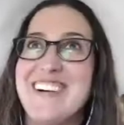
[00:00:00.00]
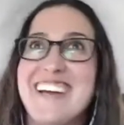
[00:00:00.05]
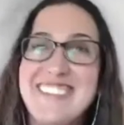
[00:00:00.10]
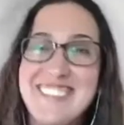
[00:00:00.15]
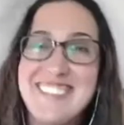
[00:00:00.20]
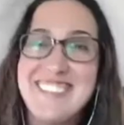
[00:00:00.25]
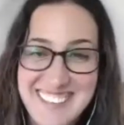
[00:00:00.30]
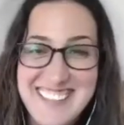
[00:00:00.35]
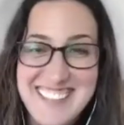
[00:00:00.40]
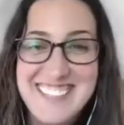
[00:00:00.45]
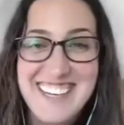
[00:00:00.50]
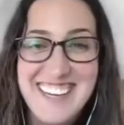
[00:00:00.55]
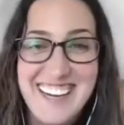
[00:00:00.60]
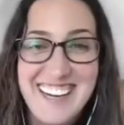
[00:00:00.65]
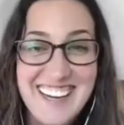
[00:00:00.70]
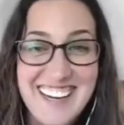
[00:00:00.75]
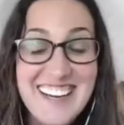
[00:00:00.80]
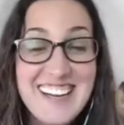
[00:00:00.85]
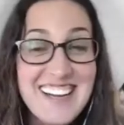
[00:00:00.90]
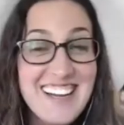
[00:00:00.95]
we're going to
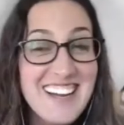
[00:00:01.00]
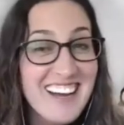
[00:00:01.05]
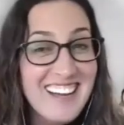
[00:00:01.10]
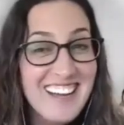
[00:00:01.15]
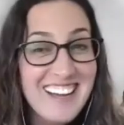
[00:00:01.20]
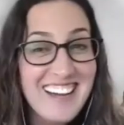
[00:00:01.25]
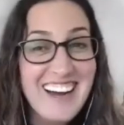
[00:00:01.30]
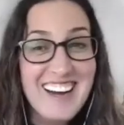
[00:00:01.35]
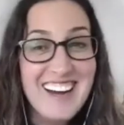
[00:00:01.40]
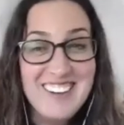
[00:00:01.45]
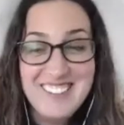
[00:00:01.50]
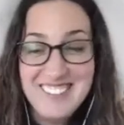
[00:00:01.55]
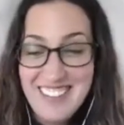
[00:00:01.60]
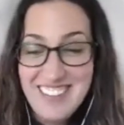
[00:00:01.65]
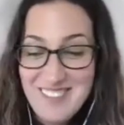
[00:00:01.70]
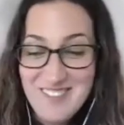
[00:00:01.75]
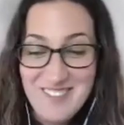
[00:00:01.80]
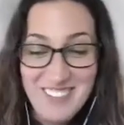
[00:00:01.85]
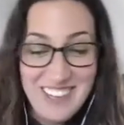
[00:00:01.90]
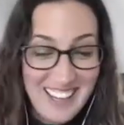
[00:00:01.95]
chat. Yeah.
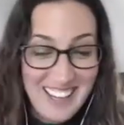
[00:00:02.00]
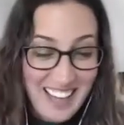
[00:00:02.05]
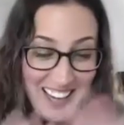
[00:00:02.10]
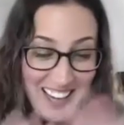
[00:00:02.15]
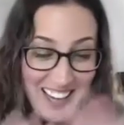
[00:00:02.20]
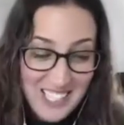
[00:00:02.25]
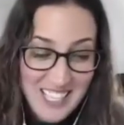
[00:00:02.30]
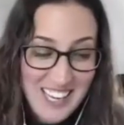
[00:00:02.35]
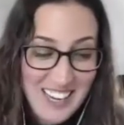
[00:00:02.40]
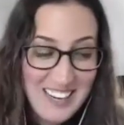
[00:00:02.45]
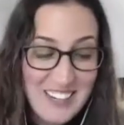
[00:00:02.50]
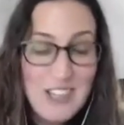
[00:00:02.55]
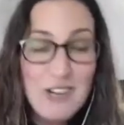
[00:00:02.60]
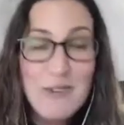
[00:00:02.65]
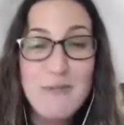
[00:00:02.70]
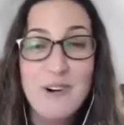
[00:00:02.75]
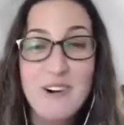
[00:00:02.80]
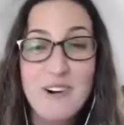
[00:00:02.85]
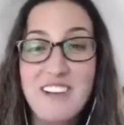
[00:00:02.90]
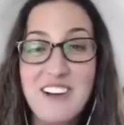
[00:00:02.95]
I'm like hashtag no
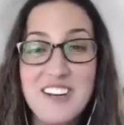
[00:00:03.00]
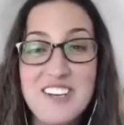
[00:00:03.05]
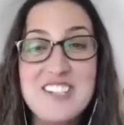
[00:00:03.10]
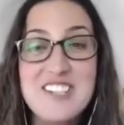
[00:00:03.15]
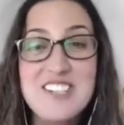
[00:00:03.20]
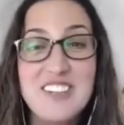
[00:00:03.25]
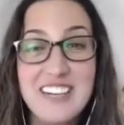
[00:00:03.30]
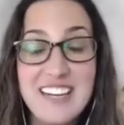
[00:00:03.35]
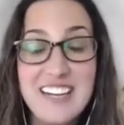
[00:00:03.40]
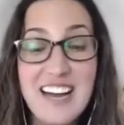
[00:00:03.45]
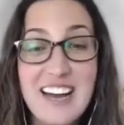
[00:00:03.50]
more laundry.